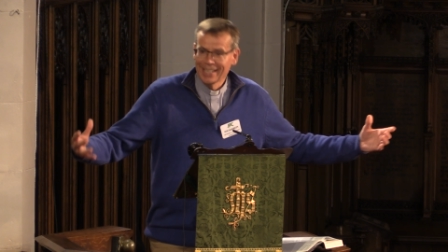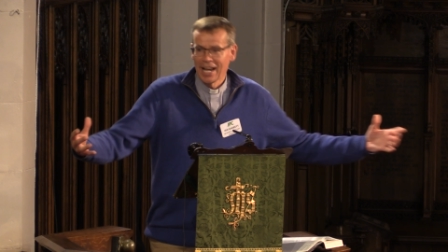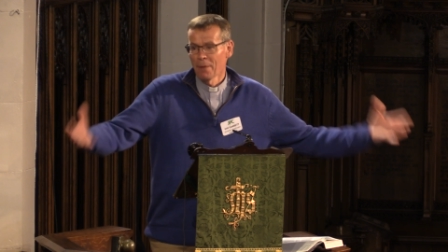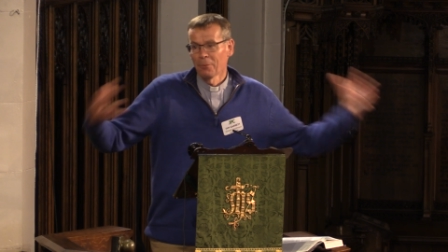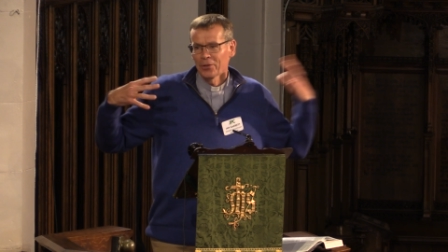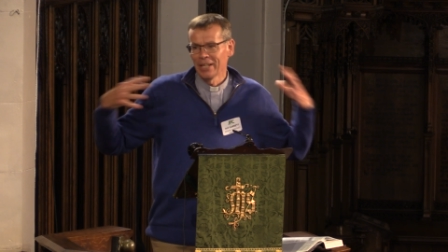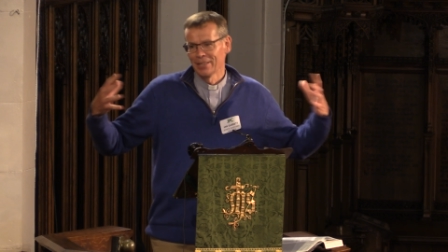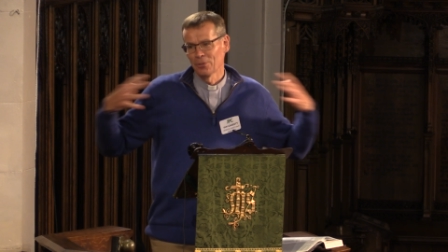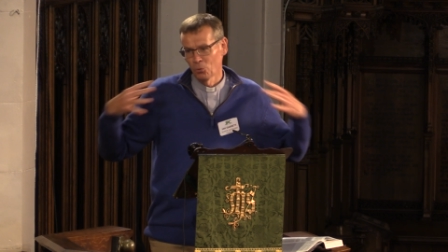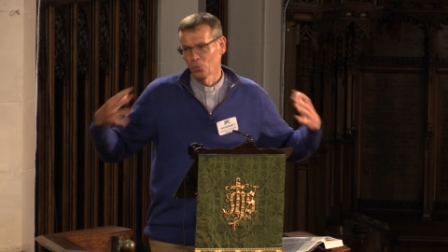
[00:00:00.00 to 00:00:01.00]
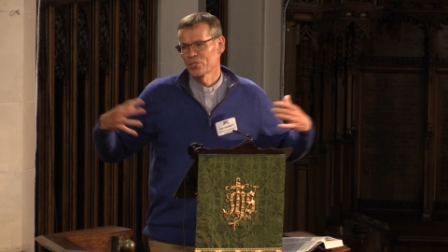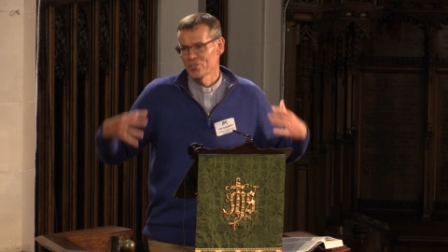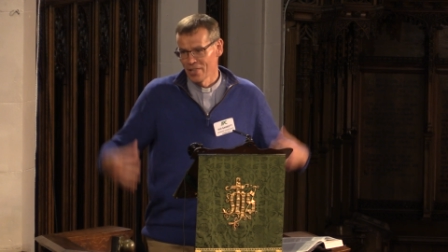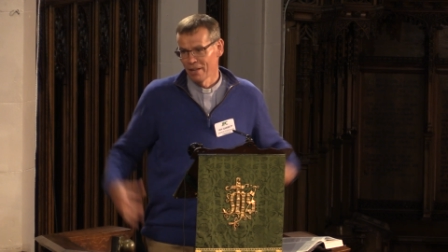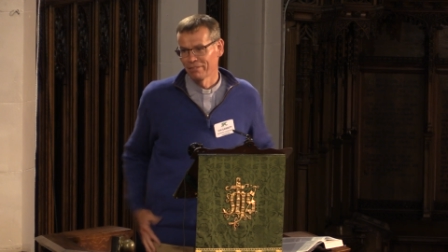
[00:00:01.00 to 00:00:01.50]
Come on in, the water's
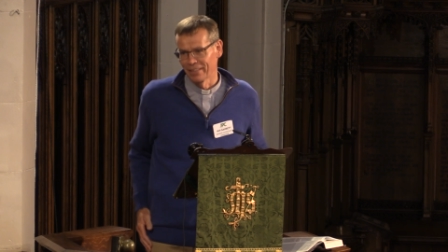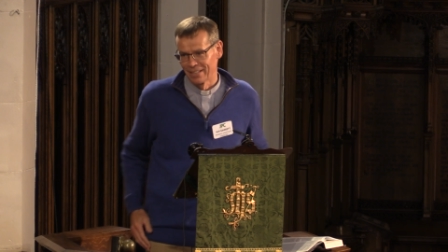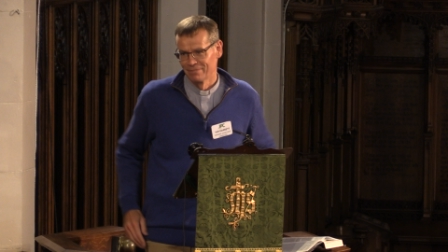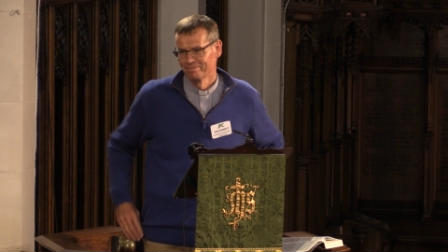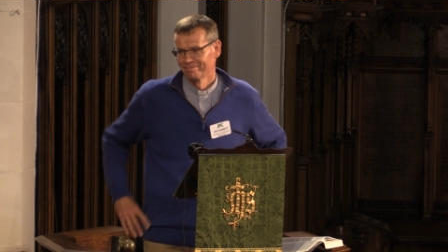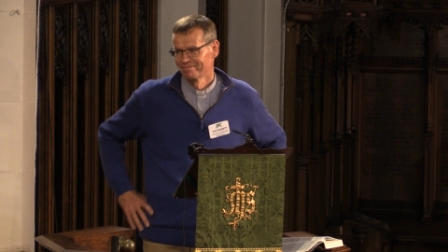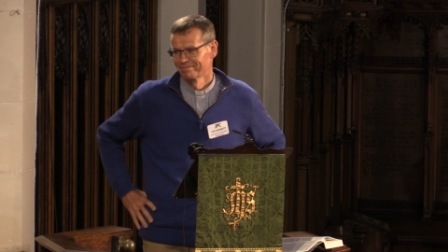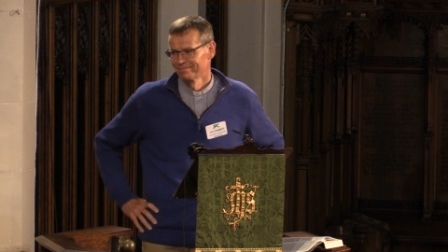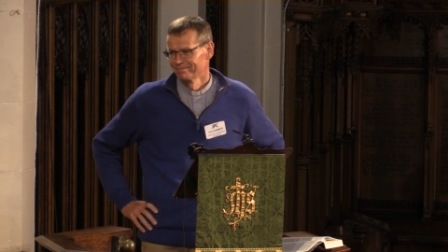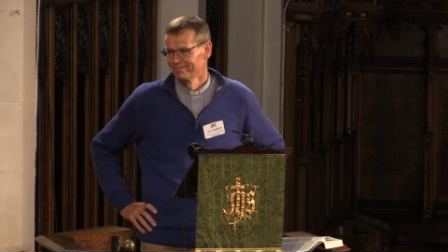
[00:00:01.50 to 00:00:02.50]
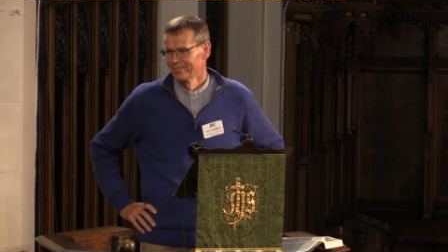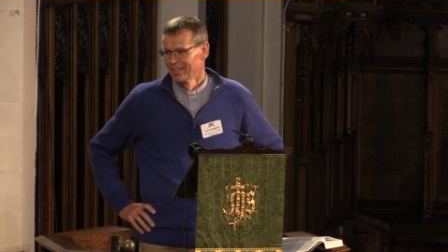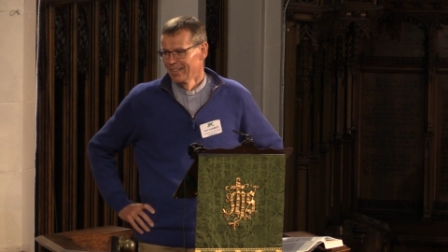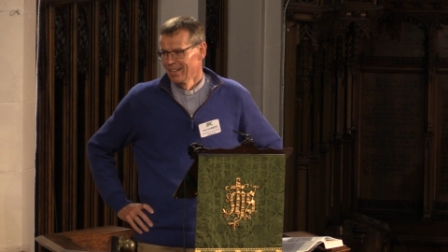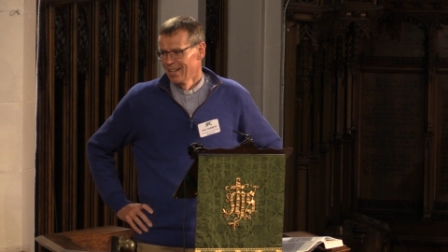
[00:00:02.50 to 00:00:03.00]
lovely.
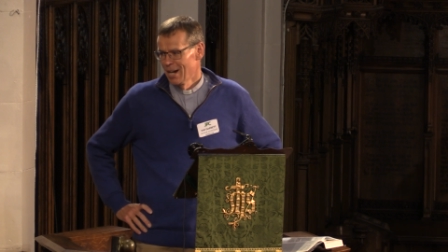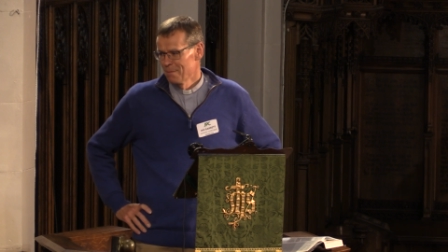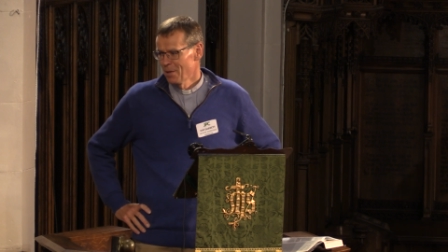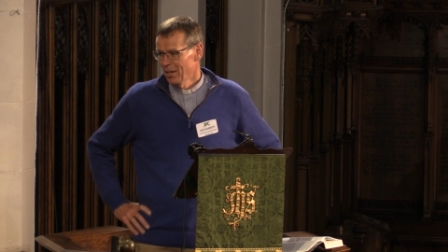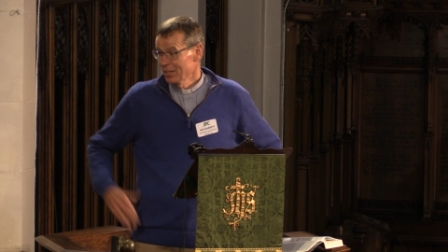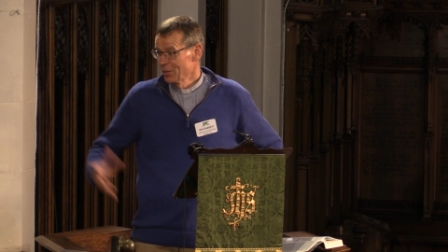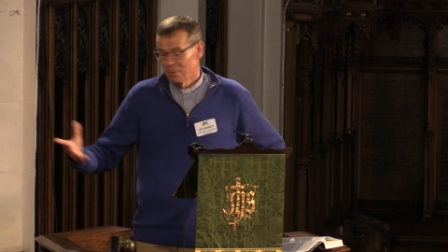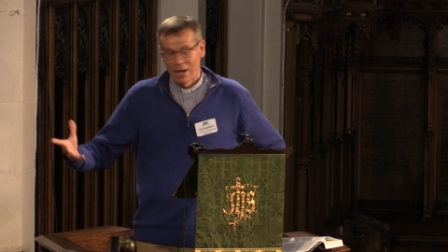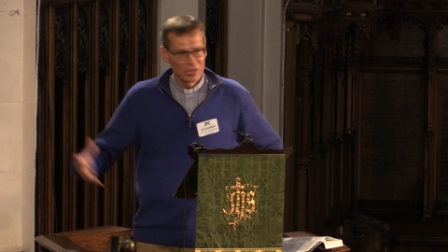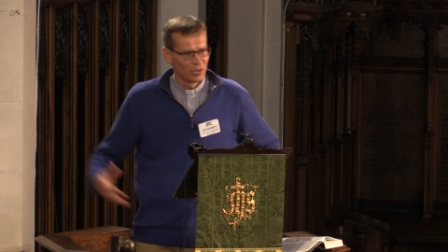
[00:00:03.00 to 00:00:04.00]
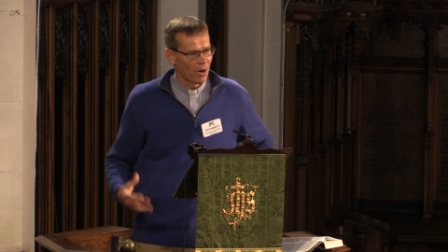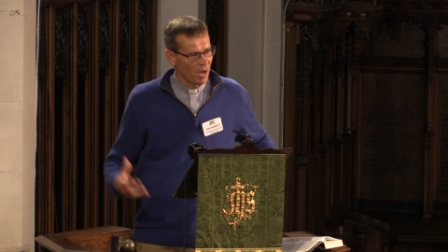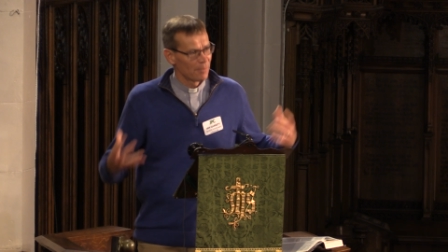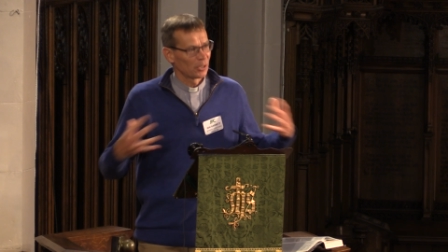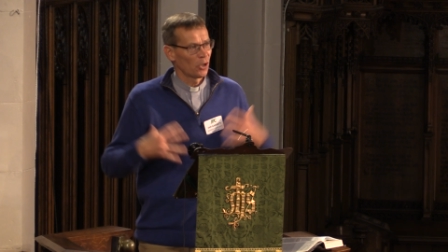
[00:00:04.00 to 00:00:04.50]
Um, I don't know about you, I
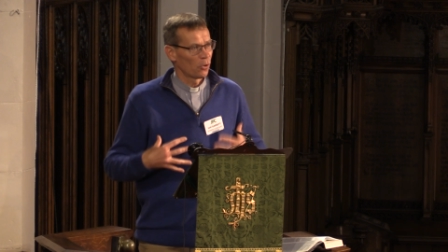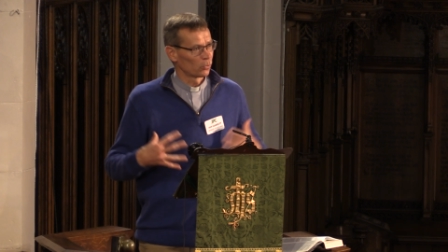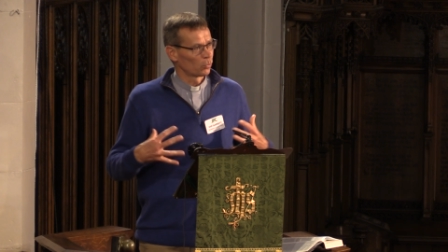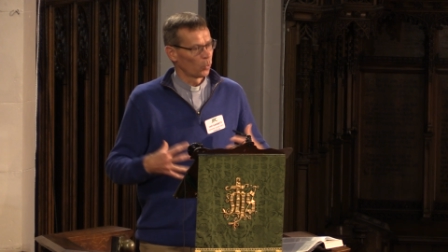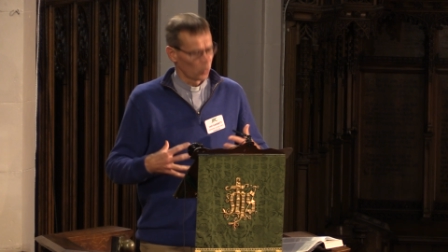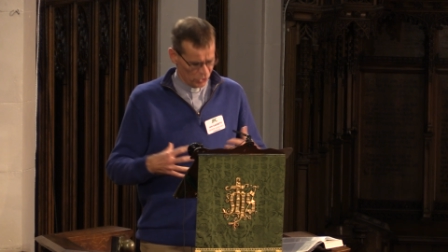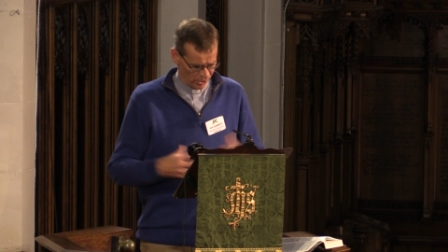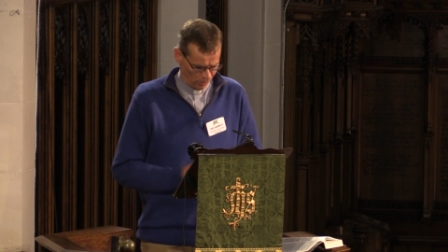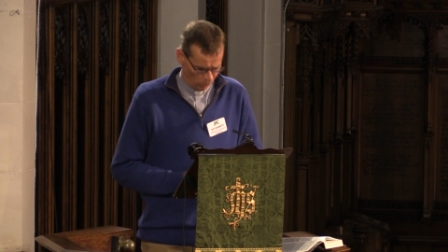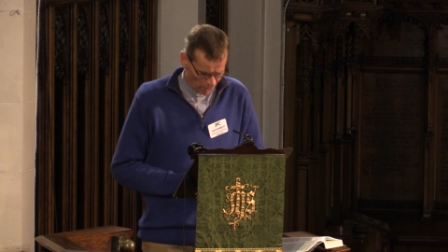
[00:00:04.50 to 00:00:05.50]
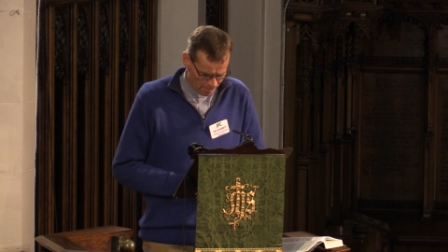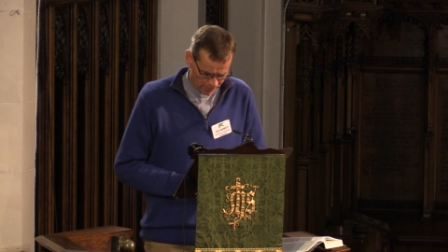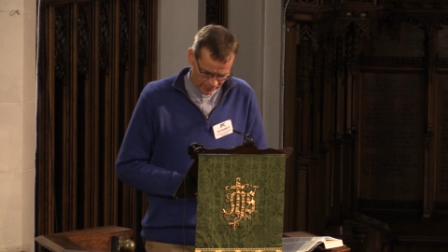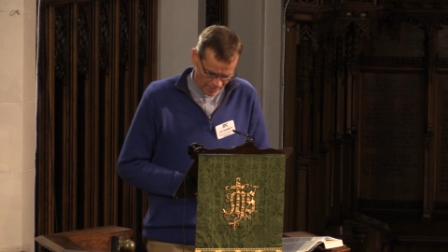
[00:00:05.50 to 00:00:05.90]
am a cold water wimp.